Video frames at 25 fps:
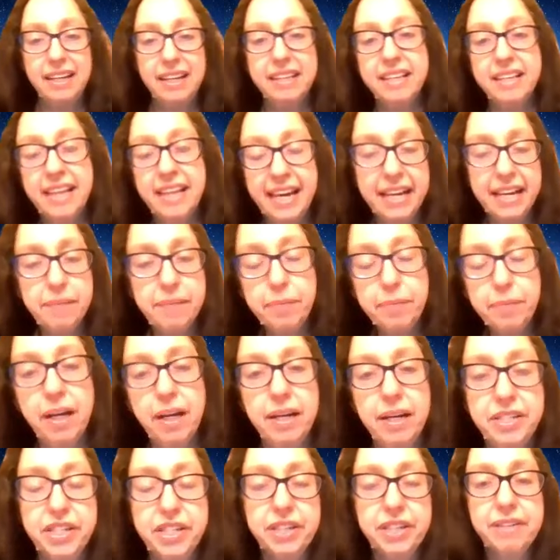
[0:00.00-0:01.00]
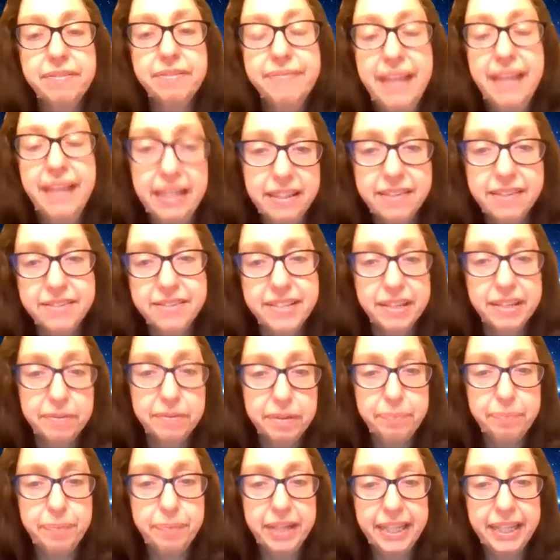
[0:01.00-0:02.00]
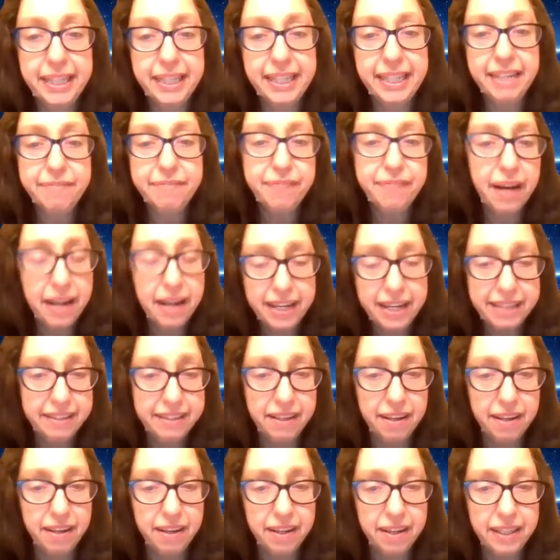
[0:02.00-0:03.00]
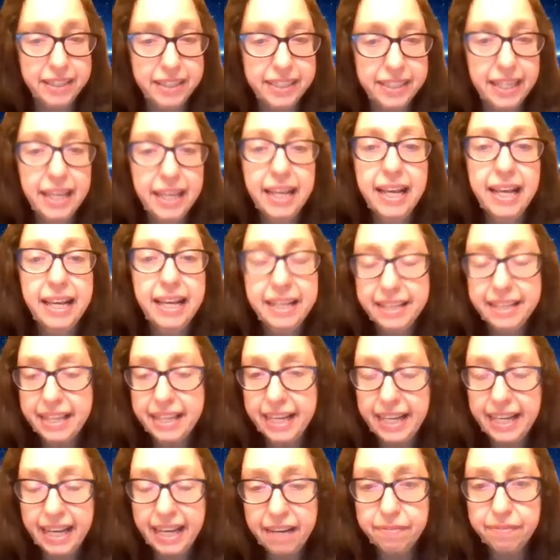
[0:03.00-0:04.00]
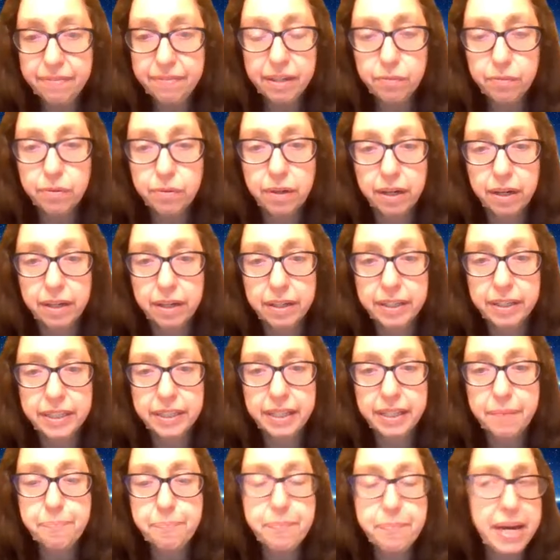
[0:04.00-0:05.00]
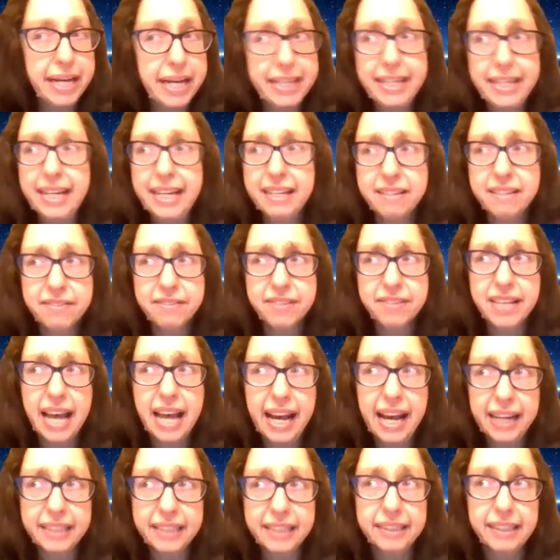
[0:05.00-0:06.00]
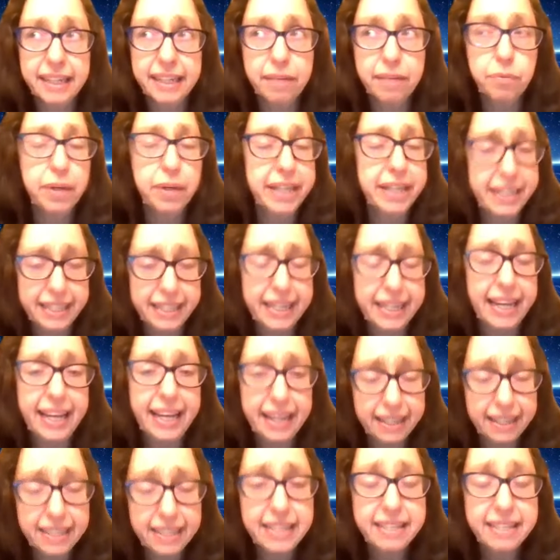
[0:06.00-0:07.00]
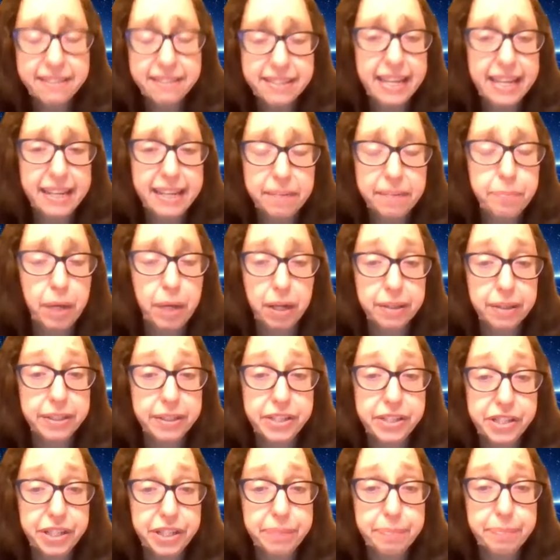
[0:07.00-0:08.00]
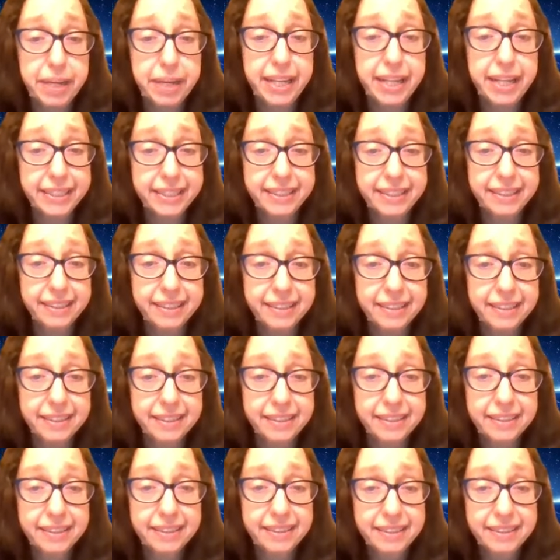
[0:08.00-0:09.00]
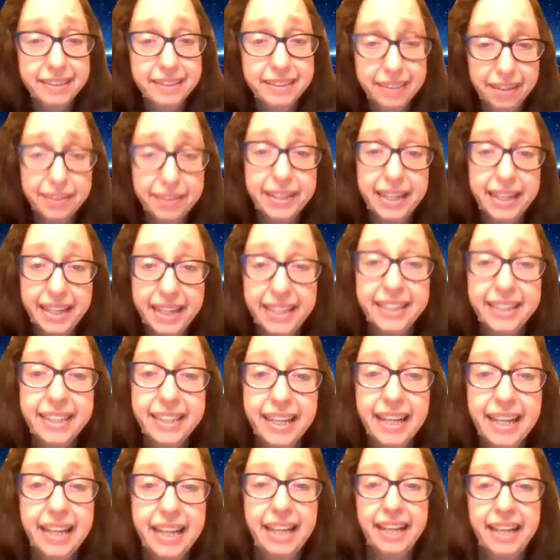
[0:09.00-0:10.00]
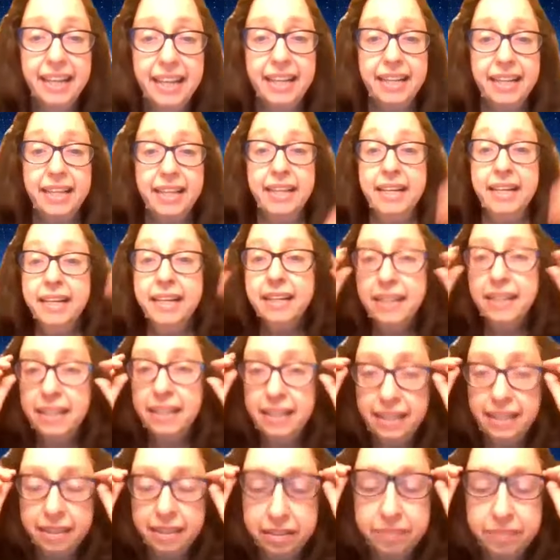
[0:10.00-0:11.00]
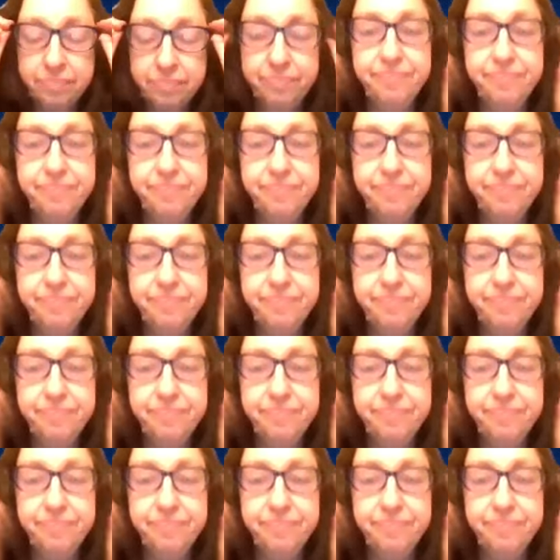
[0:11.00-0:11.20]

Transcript: The etymological fallacy would be if I thought that every word meant exactly what its etymology meant. Okay? But